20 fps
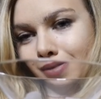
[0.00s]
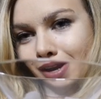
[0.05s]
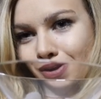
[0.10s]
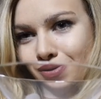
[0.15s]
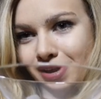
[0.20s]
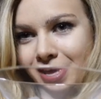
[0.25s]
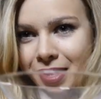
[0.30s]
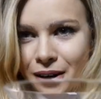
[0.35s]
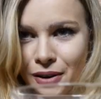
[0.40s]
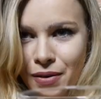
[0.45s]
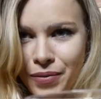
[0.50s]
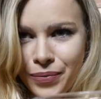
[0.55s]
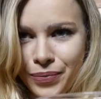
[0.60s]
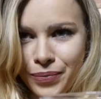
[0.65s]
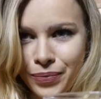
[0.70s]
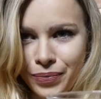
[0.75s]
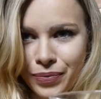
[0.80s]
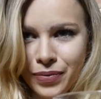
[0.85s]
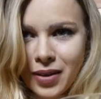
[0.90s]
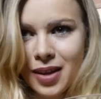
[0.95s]
there we go.
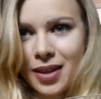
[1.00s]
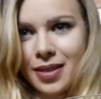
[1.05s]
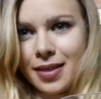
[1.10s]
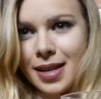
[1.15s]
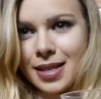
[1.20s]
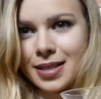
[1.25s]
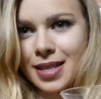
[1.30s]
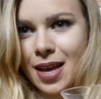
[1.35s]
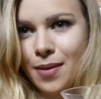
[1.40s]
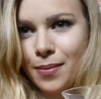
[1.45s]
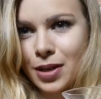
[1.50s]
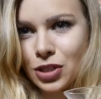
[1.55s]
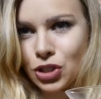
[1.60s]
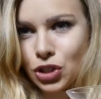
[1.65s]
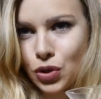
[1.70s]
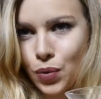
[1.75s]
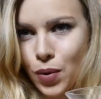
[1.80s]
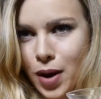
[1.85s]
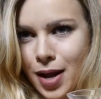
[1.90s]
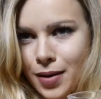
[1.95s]
That's how
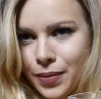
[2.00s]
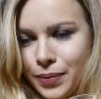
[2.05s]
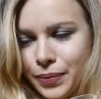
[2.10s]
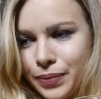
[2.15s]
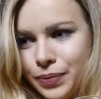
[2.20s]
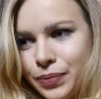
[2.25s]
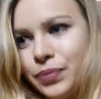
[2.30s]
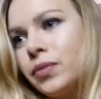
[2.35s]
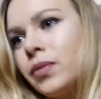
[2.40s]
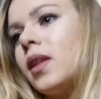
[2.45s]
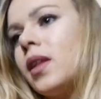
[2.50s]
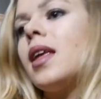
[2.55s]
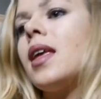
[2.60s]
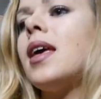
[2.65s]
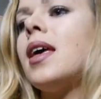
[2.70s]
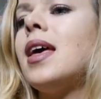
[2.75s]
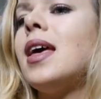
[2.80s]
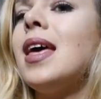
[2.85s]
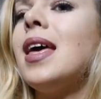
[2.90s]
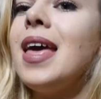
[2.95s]
much you want.
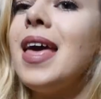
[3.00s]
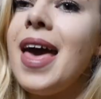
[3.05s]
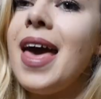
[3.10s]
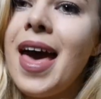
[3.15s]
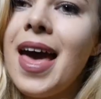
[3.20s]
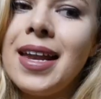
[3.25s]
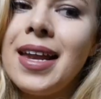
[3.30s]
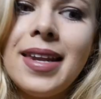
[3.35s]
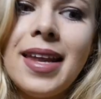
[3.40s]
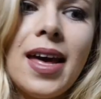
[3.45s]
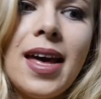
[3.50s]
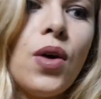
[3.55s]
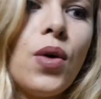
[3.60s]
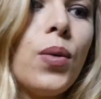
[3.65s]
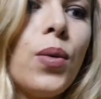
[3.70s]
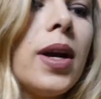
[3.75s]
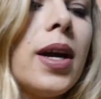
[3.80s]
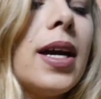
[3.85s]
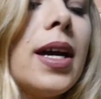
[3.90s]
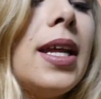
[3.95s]
And now
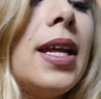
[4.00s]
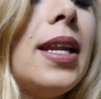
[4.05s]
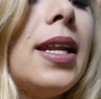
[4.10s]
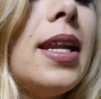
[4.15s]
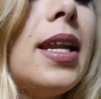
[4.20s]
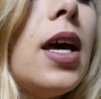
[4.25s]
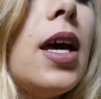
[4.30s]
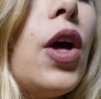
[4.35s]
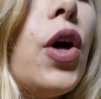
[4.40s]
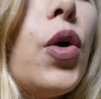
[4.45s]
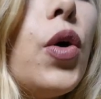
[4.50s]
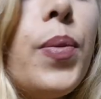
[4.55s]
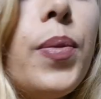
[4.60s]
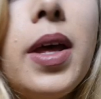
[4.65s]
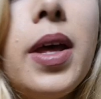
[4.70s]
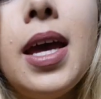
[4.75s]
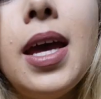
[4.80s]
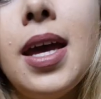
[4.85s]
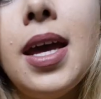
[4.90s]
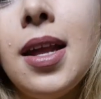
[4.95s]
we're gonna need to
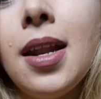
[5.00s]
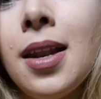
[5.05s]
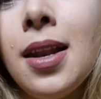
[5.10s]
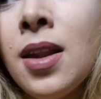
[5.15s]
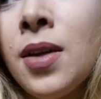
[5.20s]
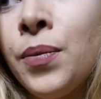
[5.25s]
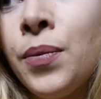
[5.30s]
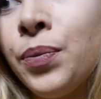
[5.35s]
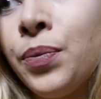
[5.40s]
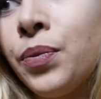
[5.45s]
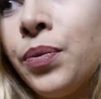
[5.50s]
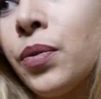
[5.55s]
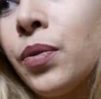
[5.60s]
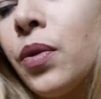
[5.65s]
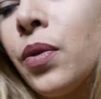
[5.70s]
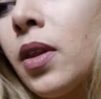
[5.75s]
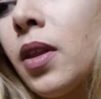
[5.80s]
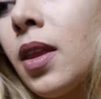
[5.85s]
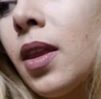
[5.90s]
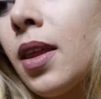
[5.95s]
open
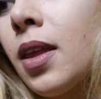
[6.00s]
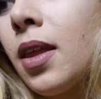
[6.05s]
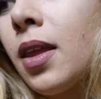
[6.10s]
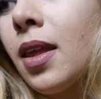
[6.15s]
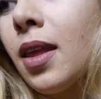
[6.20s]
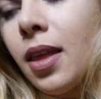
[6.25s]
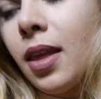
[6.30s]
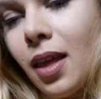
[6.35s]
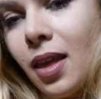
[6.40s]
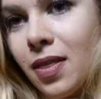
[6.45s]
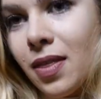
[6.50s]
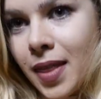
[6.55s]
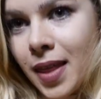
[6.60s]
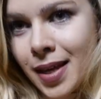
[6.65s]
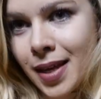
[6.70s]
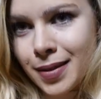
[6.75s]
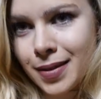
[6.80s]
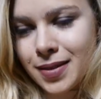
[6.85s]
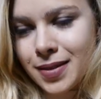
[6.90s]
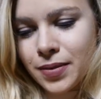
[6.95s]

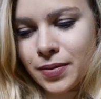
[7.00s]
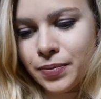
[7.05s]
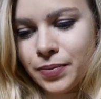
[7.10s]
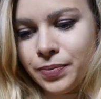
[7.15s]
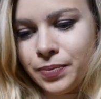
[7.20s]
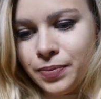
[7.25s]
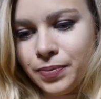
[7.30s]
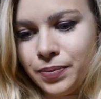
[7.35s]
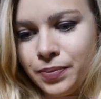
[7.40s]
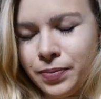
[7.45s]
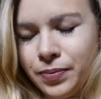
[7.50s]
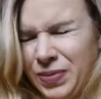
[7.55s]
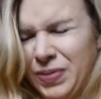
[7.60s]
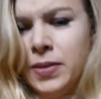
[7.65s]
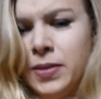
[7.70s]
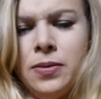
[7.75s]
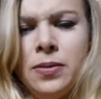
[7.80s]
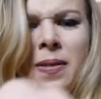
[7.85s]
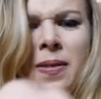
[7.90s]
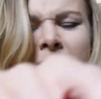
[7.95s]
this.
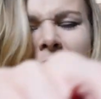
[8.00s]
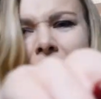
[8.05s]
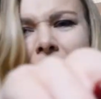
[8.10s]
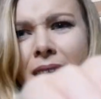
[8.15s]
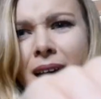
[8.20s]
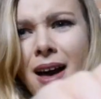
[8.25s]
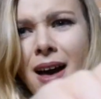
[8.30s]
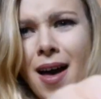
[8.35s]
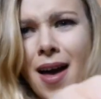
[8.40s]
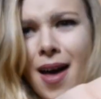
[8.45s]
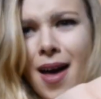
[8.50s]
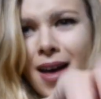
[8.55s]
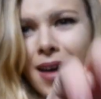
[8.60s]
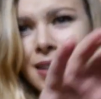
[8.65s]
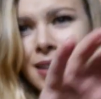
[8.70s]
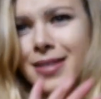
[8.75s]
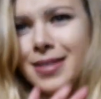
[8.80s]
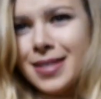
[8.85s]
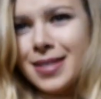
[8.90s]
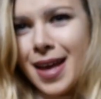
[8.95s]

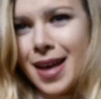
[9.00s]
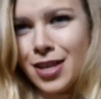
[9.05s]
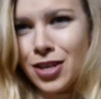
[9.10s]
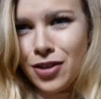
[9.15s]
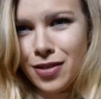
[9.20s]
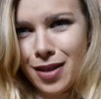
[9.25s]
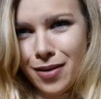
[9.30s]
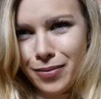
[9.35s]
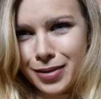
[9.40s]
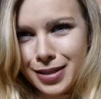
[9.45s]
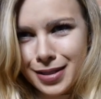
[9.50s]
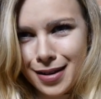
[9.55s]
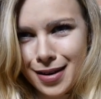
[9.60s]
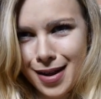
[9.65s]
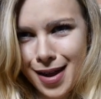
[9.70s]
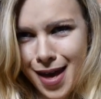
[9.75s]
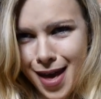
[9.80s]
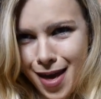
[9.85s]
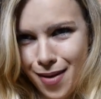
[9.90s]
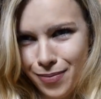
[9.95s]
Ah, see, I knew that was
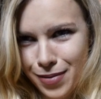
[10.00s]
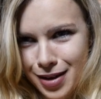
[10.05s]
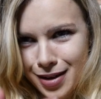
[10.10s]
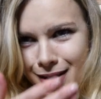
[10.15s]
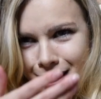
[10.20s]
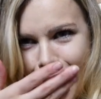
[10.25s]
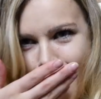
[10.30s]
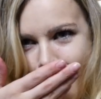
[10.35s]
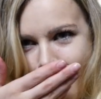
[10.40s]
gonna happen